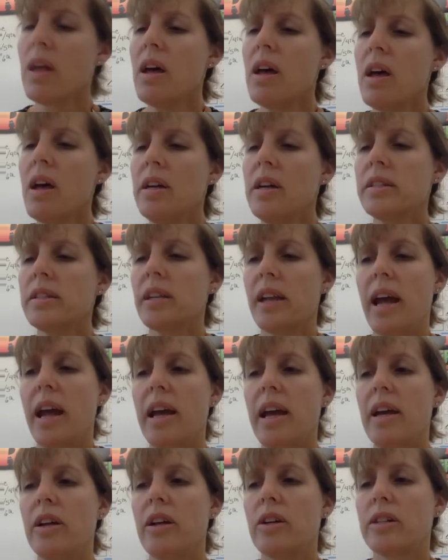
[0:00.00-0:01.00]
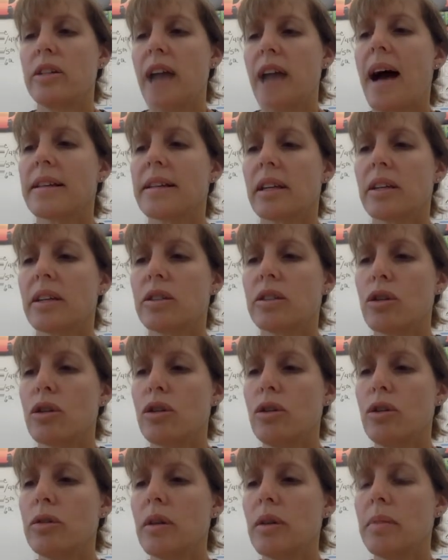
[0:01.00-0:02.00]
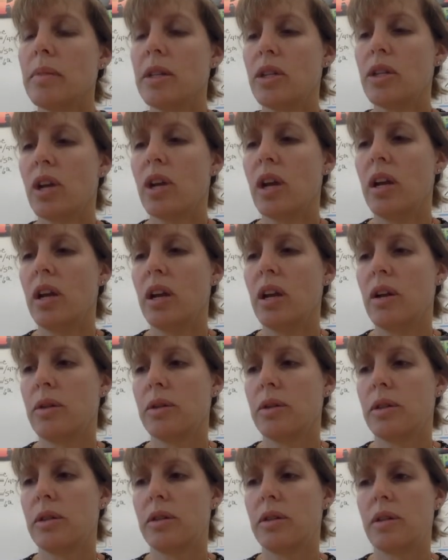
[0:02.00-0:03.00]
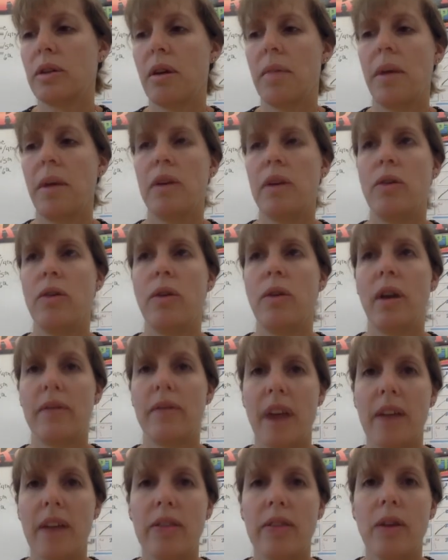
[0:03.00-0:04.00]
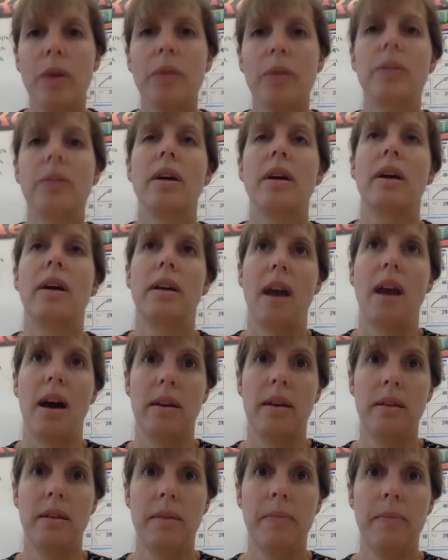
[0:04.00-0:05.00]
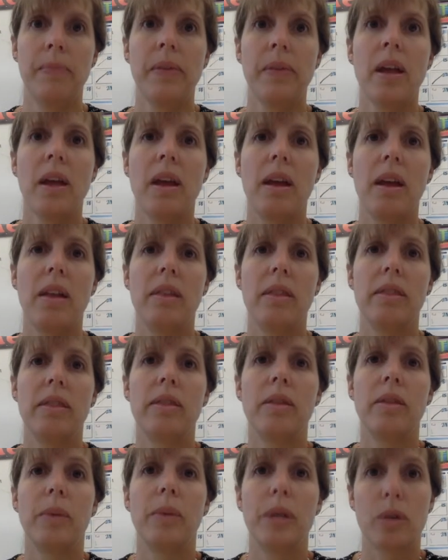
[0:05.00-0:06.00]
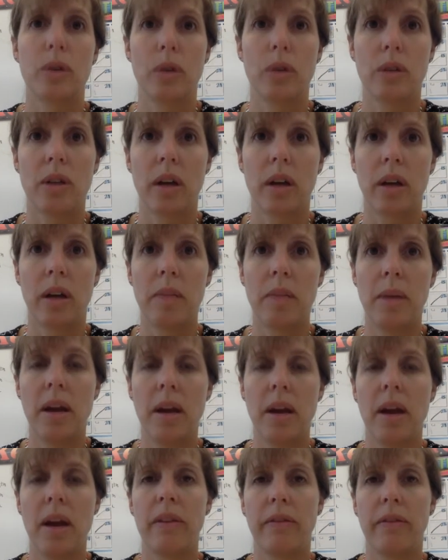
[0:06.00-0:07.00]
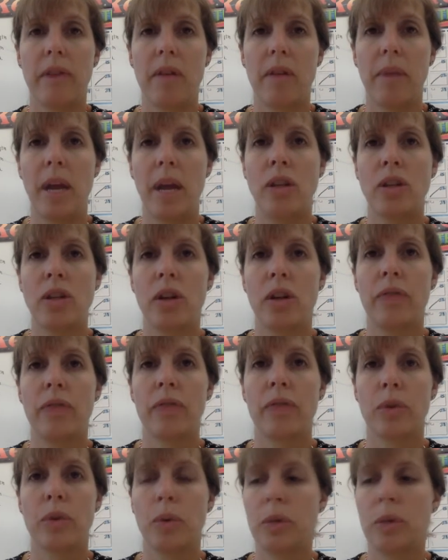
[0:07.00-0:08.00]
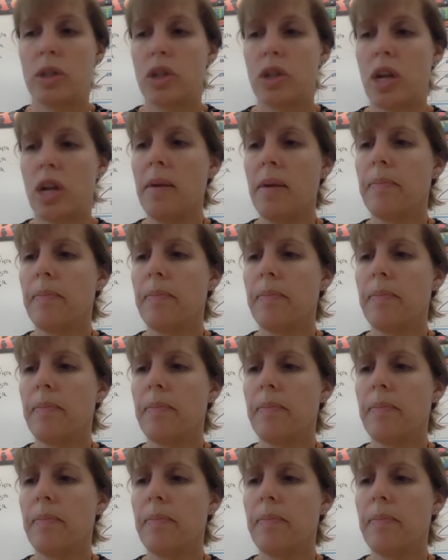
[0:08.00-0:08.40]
Today, your task is to choose a Michigan ecosystem. You can find those, again, in the resource document on the front page of Schoology.